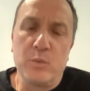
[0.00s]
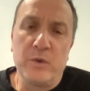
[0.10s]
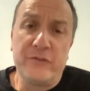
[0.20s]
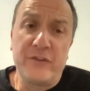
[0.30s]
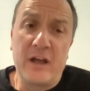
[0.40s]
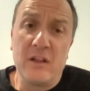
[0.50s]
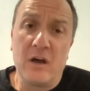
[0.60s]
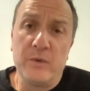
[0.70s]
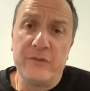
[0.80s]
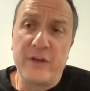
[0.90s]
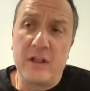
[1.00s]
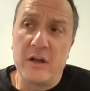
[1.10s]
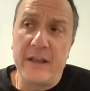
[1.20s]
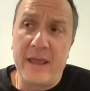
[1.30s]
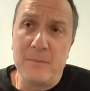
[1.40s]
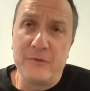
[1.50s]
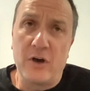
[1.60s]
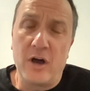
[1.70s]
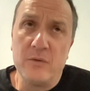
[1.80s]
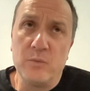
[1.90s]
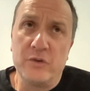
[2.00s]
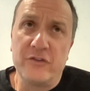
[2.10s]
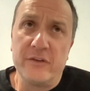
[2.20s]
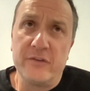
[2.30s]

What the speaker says: We sell on Amazon, which